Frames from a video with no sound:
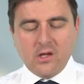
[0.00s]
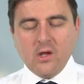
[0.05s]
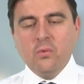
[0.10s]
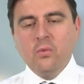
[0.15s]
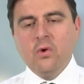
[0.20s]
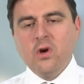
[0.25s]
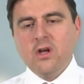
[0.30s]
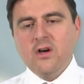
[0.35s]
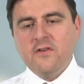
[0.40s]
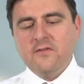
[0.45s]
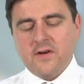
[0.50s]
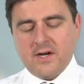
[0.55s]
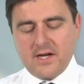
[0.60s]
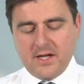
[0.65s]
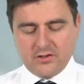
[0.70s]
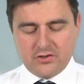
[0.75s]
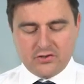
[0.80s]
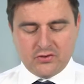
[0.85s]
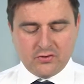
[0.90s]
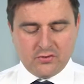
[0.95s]
what are
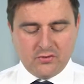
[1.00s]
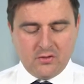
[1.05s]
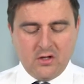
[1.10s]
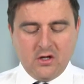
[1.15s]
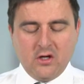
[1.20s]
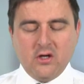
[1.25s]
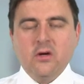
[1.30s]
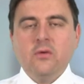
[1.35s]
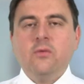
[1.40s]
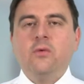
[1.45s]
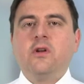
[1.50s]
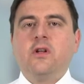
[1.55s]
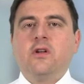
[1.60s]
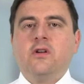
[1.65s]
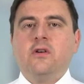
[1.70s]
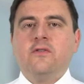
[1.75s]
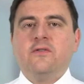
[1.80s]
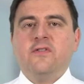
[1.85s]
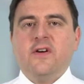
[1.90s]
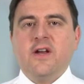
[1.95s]
financial, what are
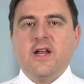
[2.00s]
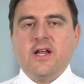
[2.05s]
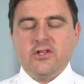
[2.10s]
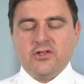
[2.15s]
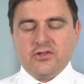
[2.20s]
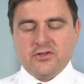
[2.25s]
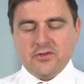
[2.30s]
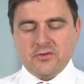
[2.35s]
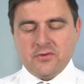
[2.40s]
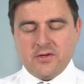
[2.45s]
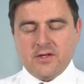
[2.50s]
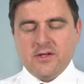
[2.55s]
non-financial,